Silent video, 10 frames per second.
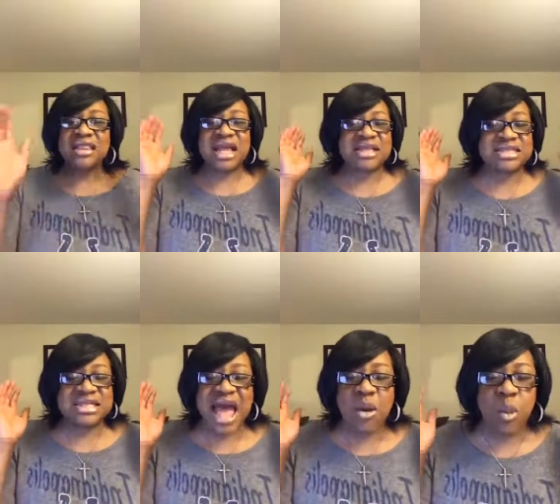that does
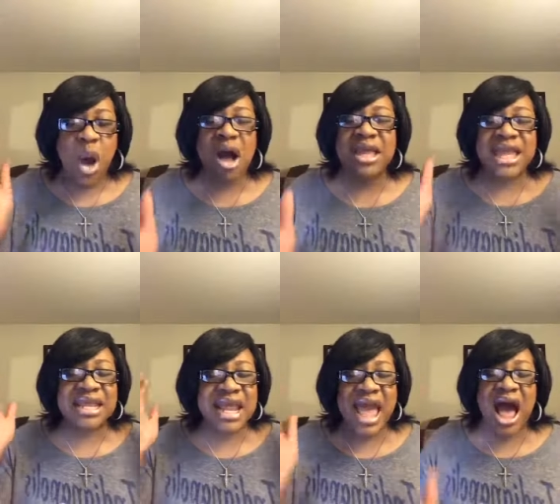not walk
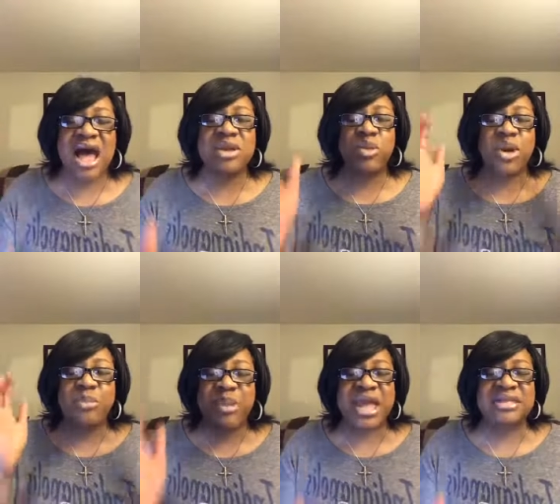in an
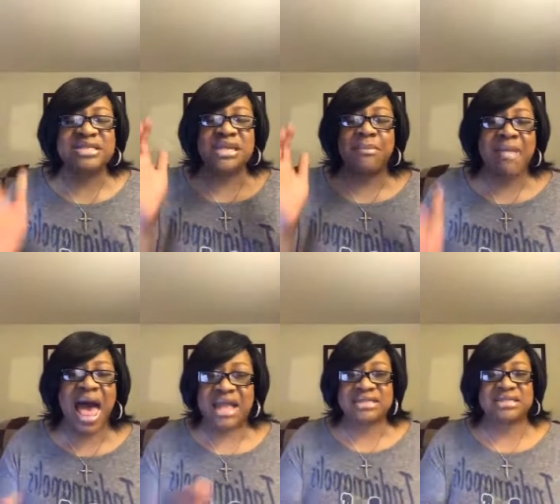unrepentant
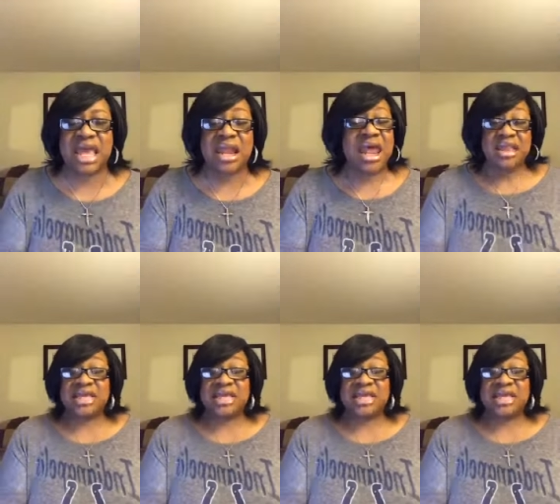mindset